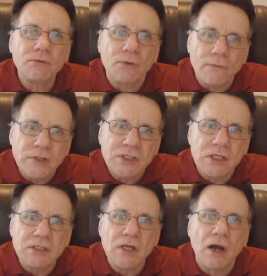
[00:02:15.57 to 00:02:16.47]

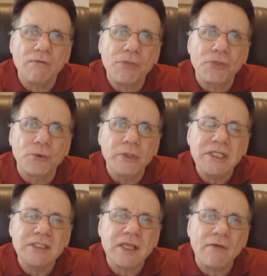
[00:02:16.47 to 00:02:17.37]
services of
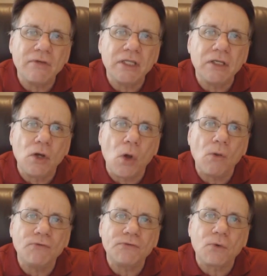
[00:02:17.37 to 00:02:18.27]

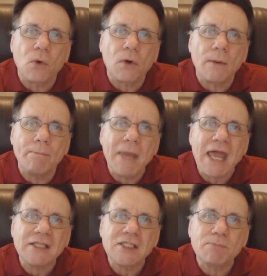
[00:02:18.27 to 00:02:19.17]
37-goal scorer
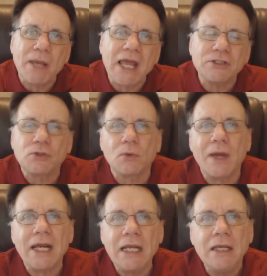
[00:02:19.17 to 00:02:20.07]
Max
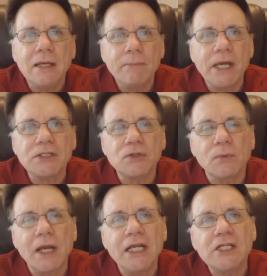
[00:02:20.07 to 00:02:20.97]
Pacioretty.
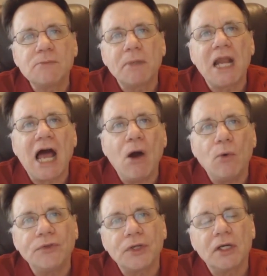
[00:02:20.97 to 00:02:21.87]
Pacioretty has been
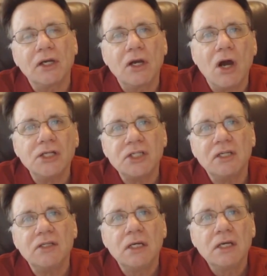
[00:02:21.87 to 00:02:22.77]
out with a
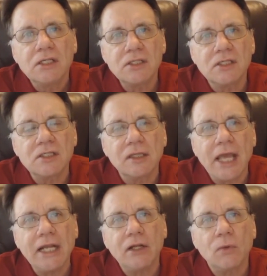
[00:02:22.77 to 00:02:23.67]
concussion since
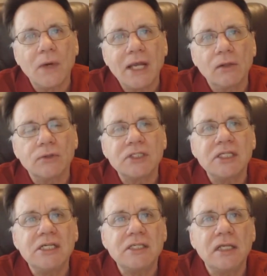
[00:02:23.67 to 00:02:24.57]
late in the regular
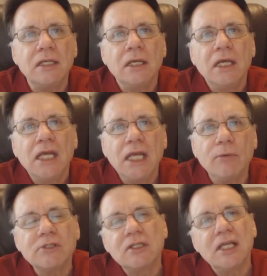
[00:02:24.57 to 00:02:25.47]
season.
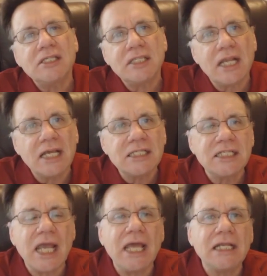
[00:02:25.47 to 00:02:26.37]
He was listed
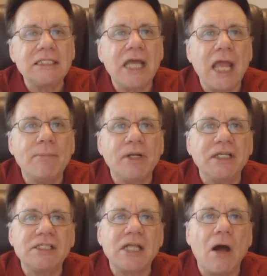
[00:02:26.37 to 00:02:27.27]
as day-to-day,
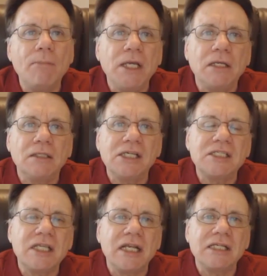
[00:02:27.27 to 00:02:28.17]
but he's now being
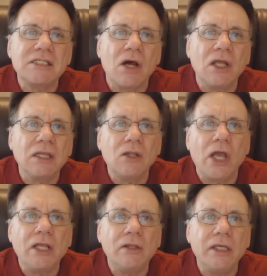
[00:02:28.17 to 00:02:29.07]
listed as
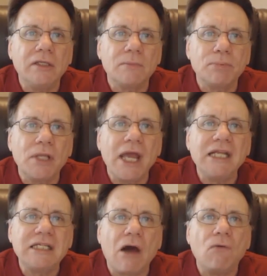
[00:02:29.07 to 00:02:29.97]
unlikely to
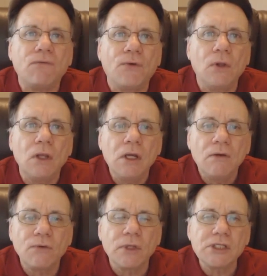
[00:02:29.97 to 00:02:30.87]
play, doubtful
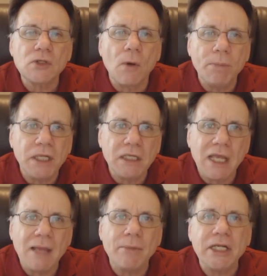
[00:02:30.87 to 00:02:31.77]
for this
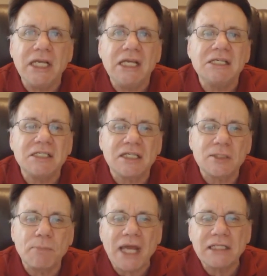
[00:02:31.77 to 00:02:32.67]
opening game, but he is
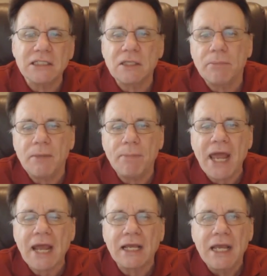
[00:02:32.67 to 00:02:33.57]
expected to be
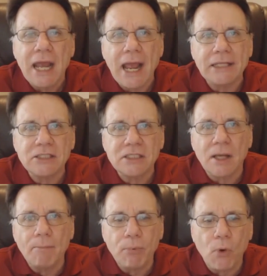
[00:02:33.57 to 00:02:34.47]
back at
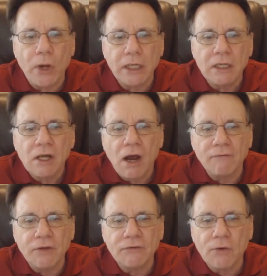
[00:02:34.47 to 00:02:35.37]
some point
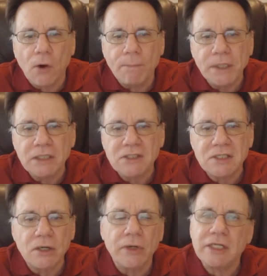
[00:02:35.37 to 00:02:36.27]
of this opening
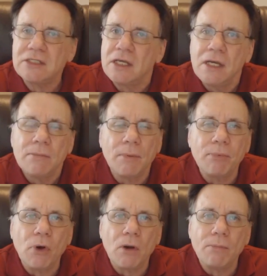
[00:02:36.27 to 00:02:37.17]
series.
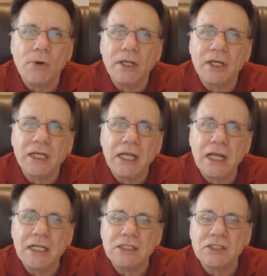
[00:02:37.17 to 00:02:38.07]
But boy, oh boy, the
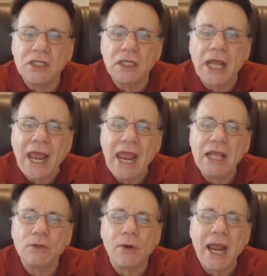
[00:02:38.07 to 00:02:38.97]
Canadiens can
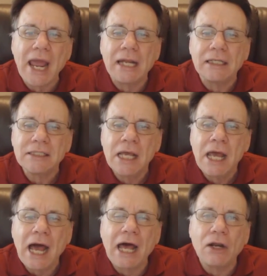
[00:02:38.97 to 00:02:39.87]
hang their hat
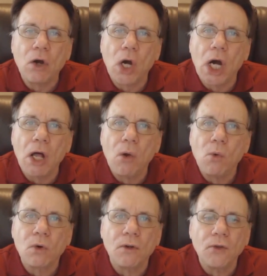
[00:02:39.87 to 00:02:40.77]
on
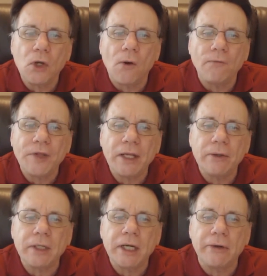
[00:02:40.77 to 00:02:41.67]
all-world
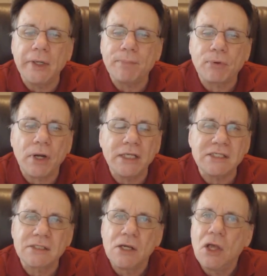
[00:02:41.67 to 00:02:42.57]
goaltender Carey
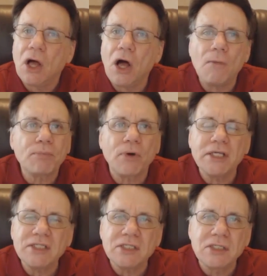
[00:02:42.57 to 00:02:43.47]
Price. All
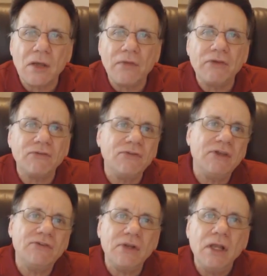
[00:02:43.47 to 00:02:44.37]
Price has done this
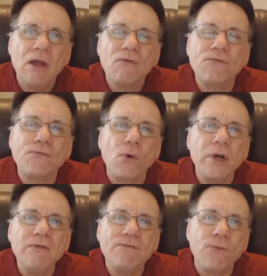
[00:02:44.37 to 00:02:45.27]
season,
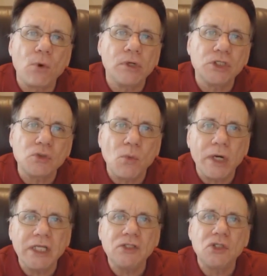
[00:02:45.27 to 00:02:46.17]

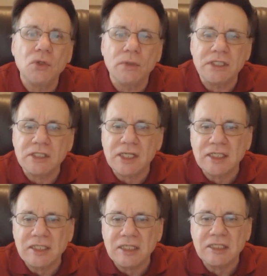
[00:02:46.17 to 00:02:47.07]
44-22 in
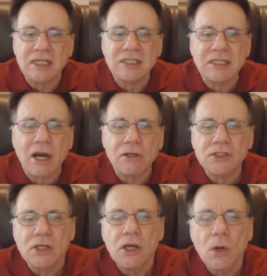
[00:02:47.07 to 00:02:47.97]
66
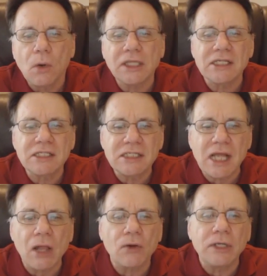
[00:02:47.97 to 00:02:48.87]
starts, with a
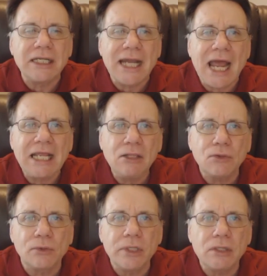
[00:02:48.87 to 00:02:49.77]
stellar
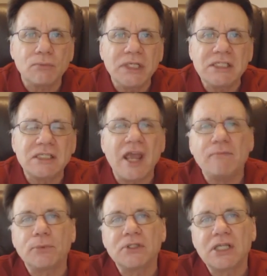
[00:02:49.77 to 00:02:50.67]
.933
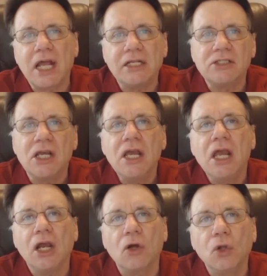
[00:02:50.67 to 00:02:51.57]
save percentage,
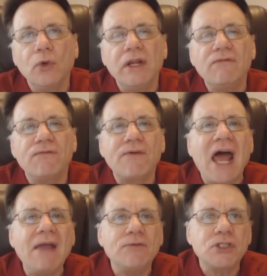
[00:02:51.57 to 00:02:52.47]
including
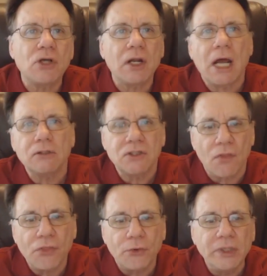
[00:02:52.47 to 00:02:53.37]
5
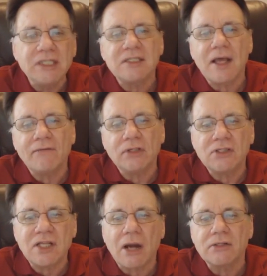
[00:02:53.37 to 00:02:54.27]
shutouts and
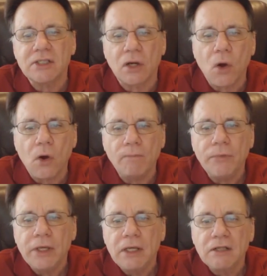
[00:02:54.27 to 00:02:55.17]
37 starts at home.